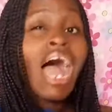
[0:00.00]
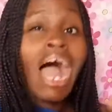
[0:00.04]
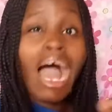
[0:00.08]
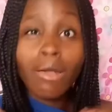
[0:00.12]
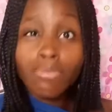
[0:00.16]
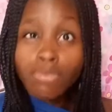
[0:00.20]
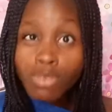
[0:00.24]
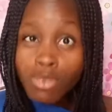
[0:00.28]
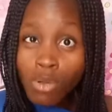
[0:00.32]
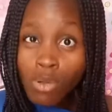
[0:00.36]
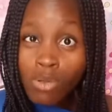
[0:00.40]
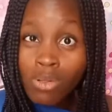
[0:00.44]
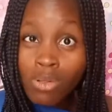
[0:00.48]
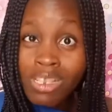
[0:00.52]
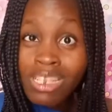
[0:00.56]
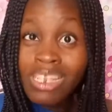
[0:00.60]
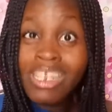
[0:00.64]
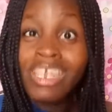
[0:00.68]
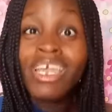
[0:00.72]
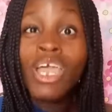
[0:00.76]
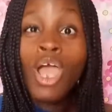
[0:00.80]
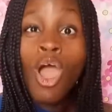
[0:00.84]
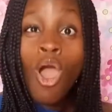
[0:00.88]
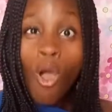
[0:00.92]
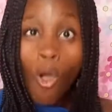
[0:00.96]

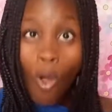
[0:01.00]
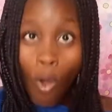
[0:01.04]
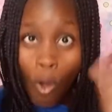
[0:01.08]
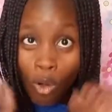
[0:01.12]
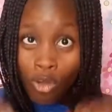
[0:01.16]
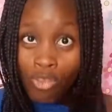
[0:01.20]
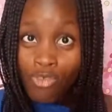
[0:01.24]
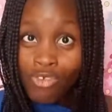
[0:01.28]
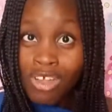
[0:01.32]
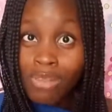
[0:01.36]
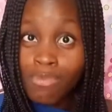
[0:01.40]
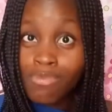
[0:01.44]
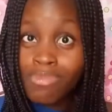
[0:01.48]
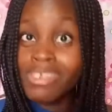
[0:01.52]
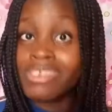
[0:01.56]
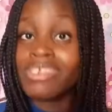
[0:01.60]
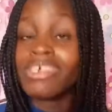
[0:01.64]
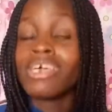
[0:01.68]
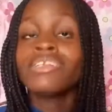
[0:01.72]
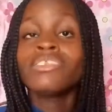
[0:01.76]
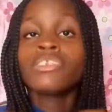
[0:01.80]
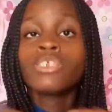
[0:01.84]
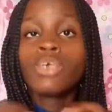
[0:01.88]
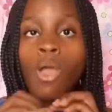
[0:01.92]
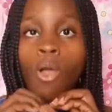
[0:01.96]
Absolutely
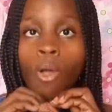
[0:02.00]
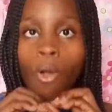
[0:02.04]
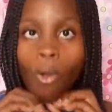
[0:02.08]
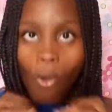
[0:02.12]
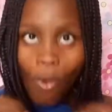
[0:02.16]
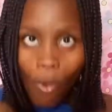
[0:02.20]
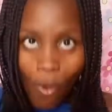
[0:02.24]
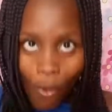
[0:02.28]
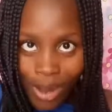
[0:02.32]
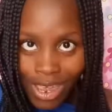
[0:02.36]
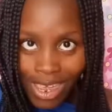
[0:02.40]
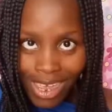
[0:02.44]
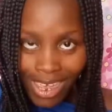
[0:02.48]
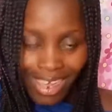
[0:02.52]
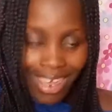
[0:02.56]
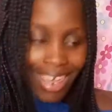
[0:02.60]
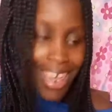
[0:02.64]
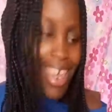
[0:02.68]
100% okay.